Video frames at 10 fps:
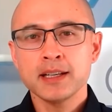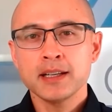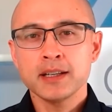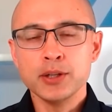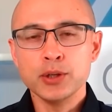
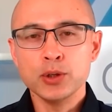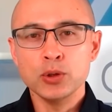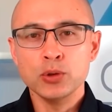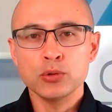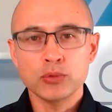
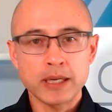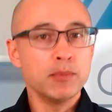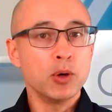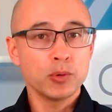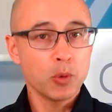you'll reap
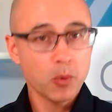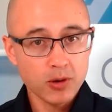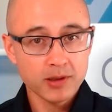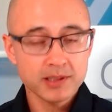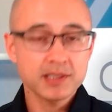more
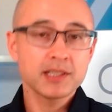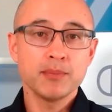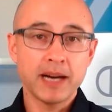rewards